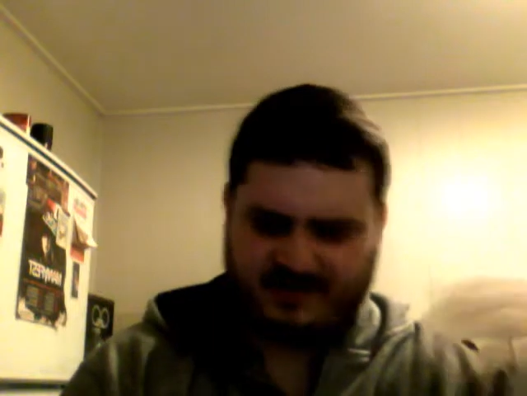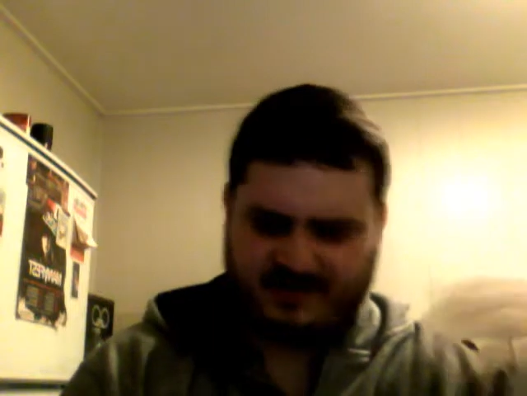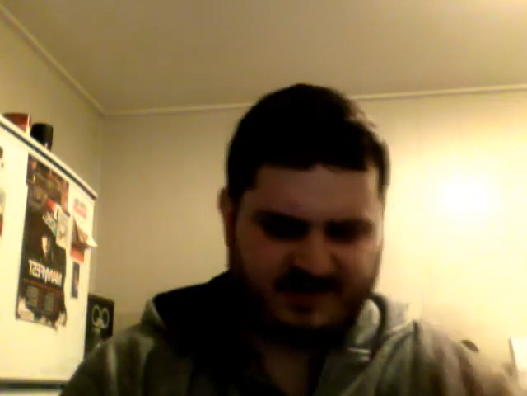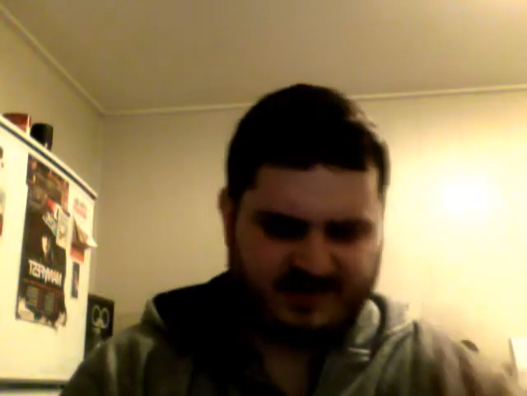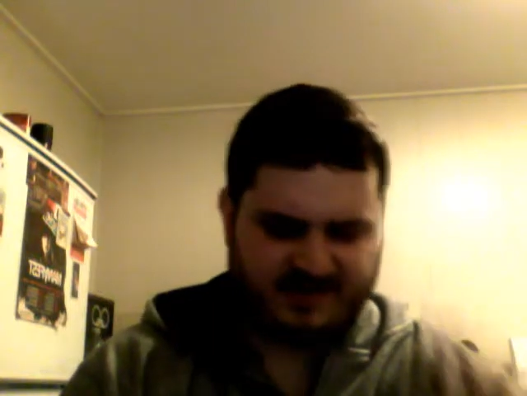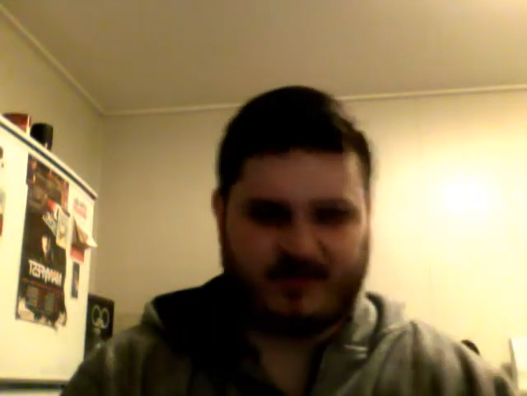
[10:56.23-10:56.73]

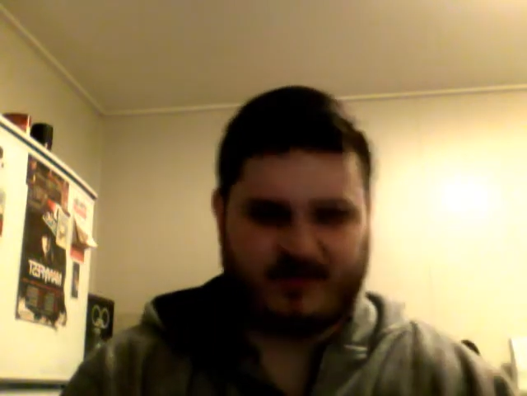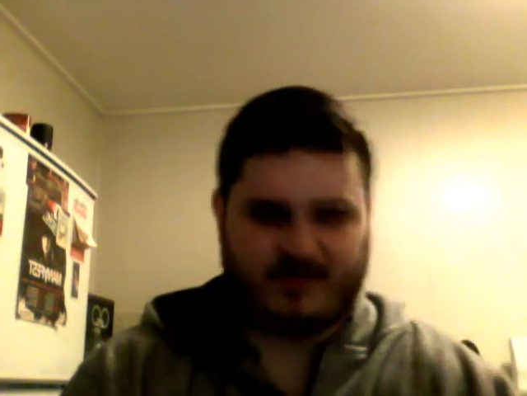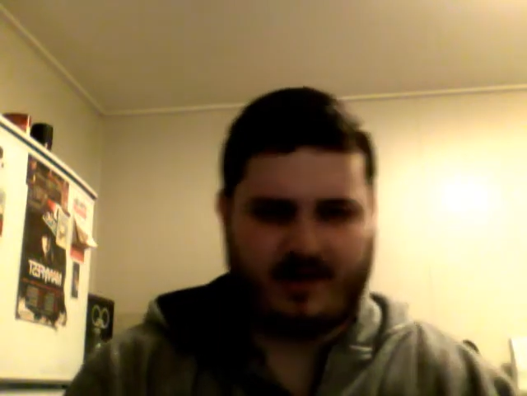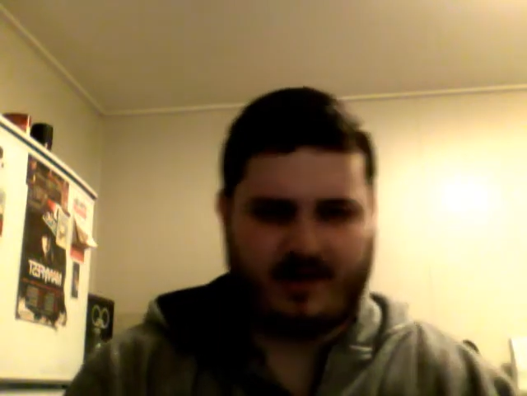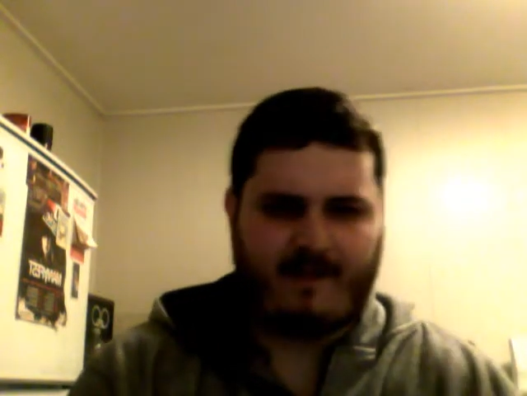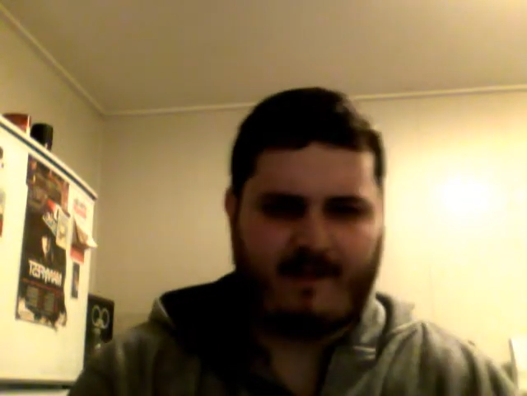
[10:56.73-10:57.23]
And so on.
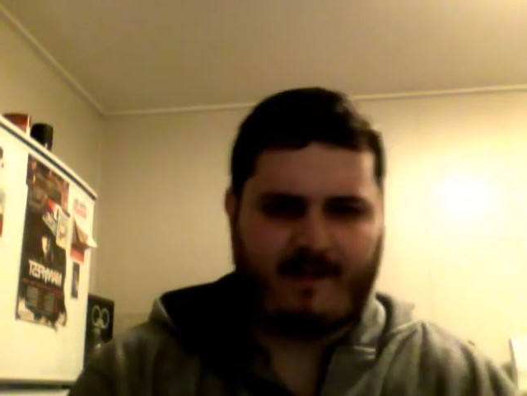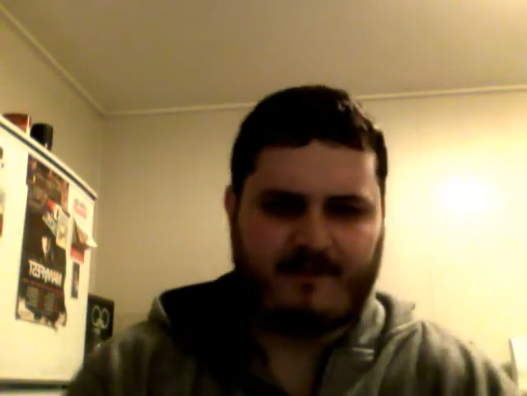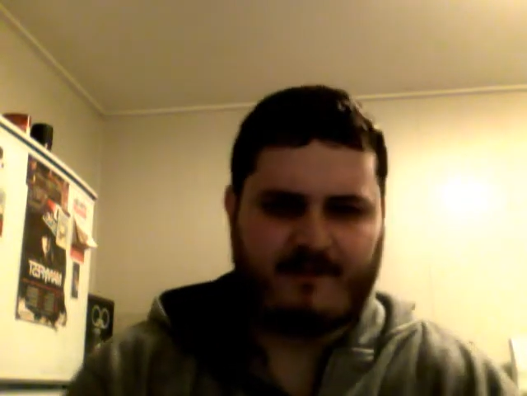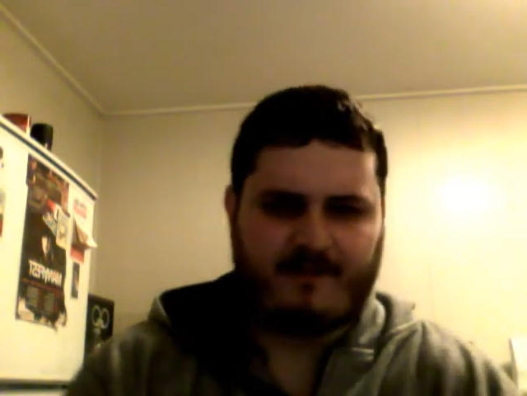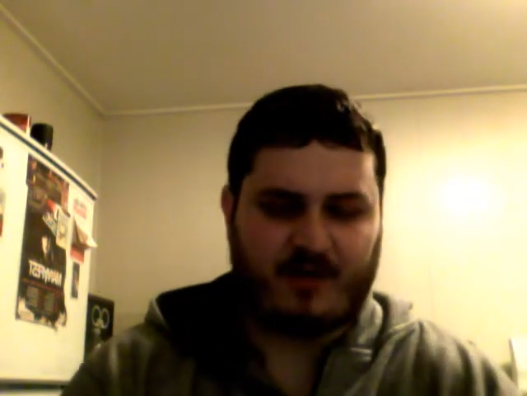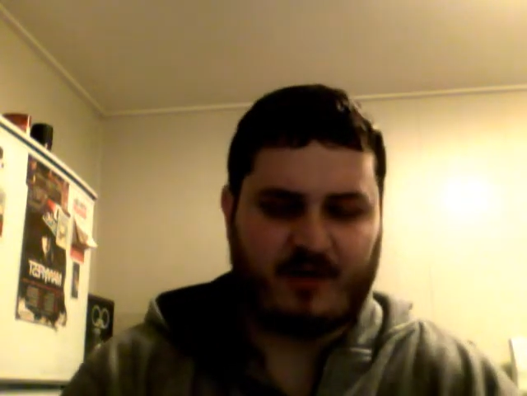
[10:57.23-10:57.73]

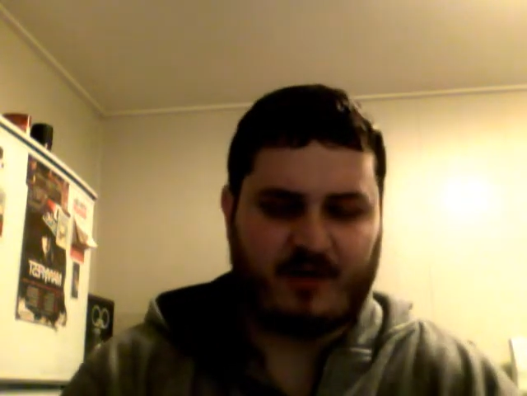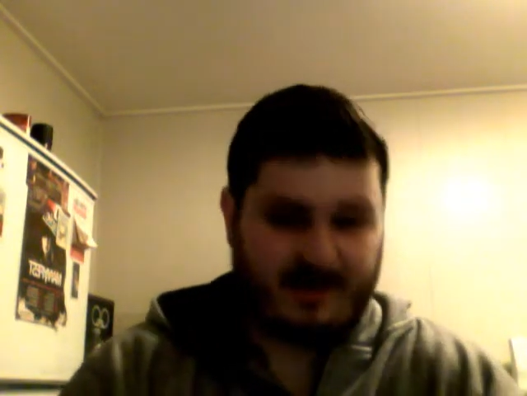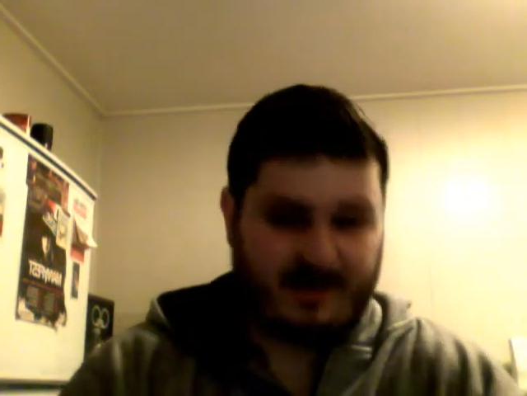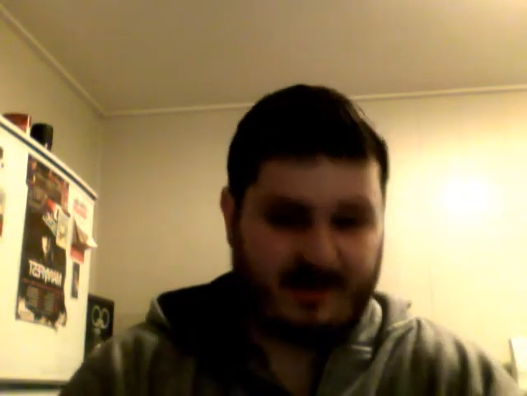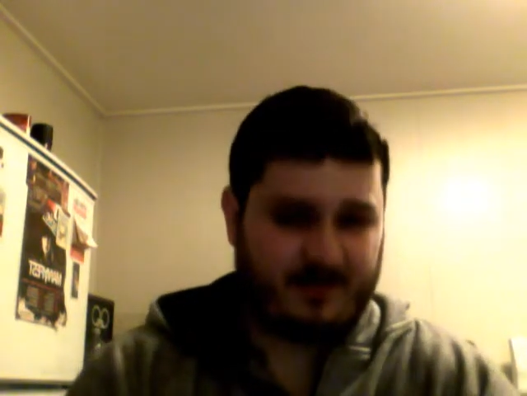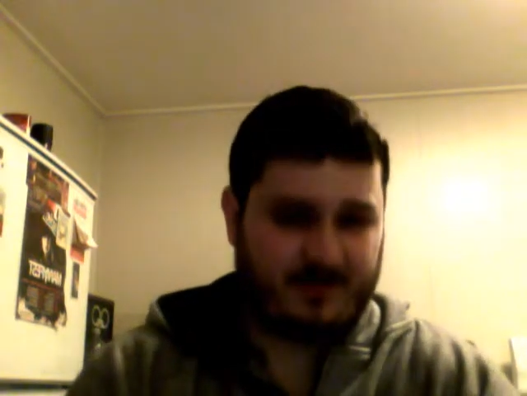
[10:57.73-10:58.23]
They want
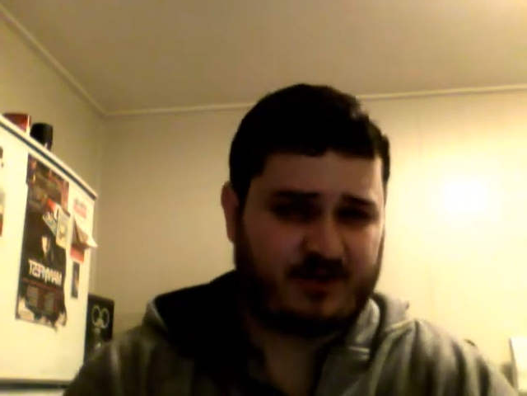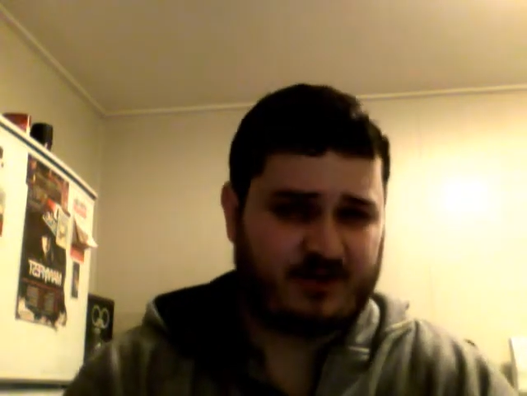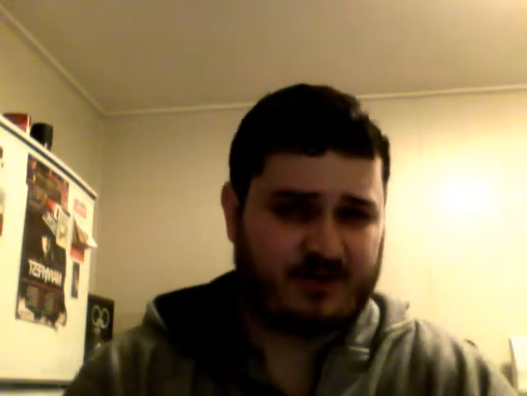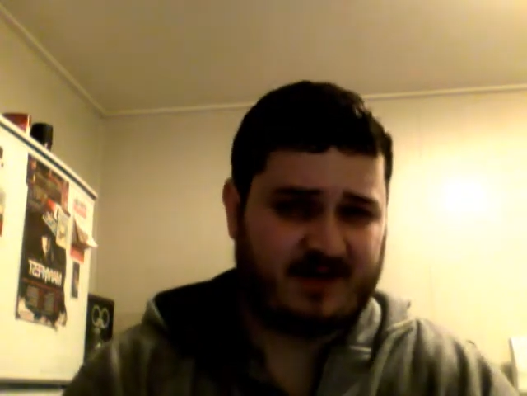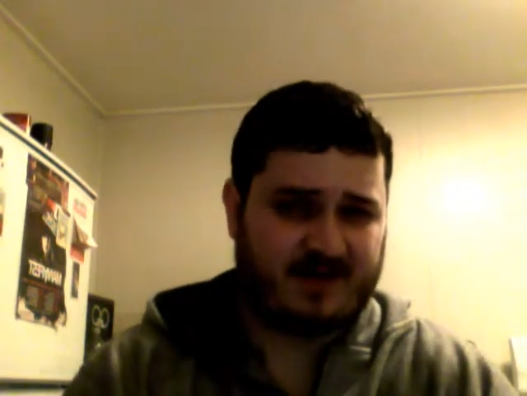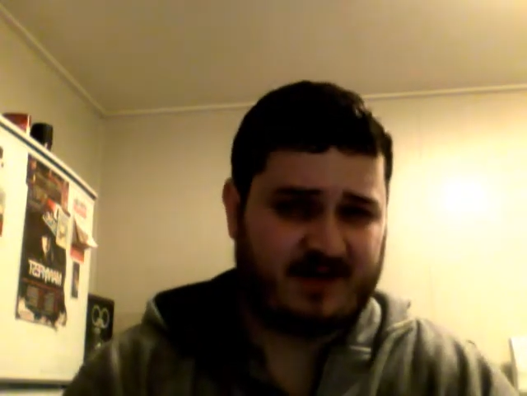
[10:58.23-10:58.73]
everybody
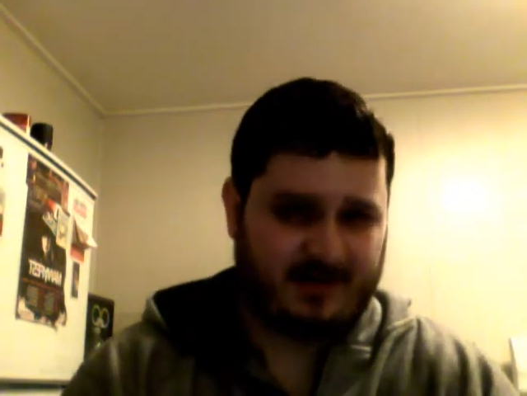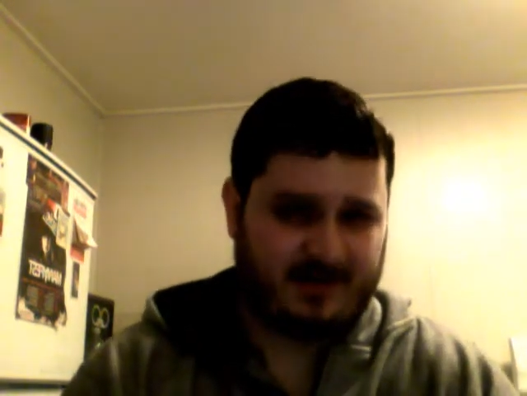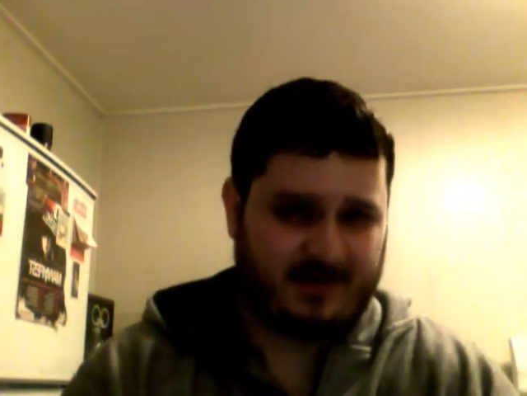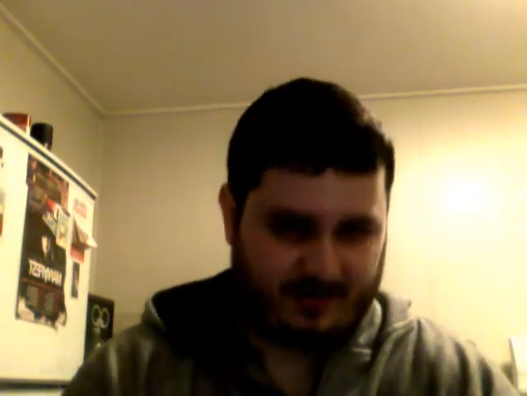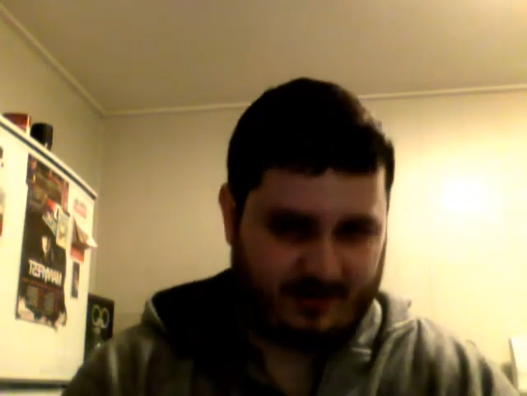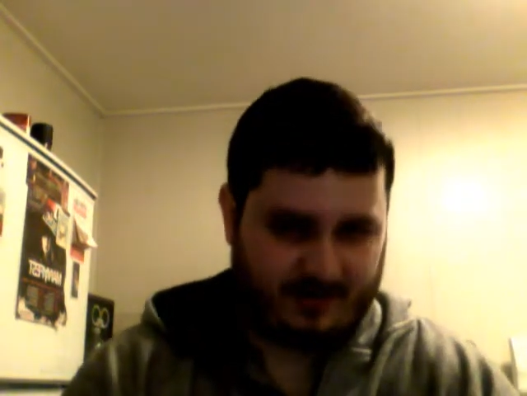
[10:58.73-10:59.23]
tracked and
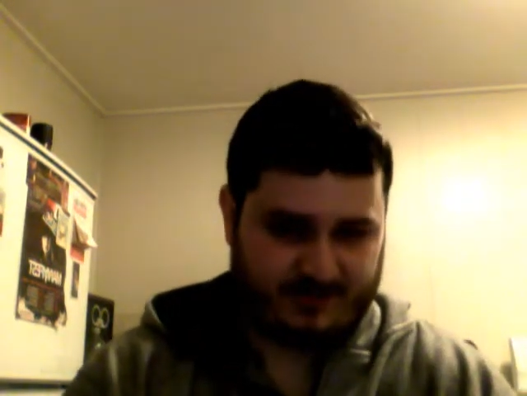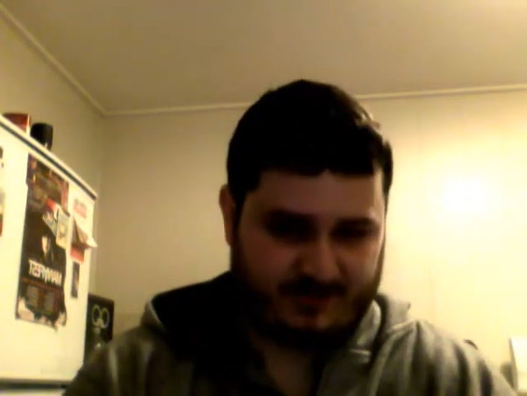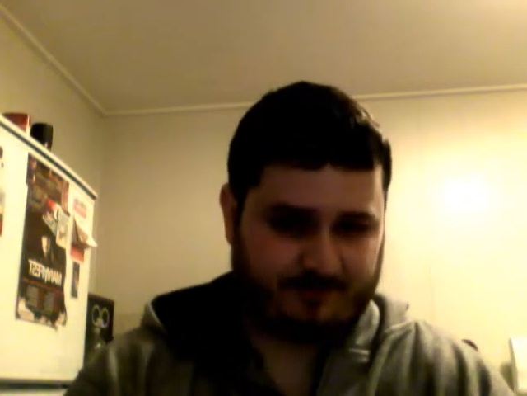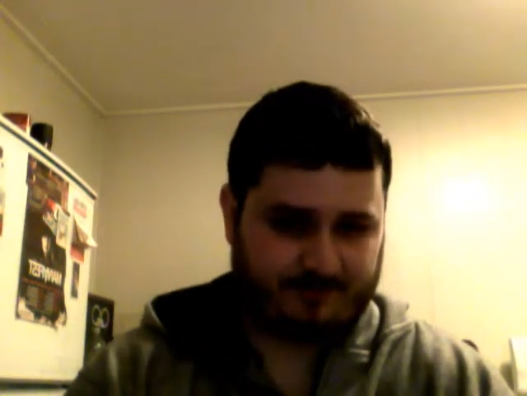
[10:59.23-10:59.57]
monitored.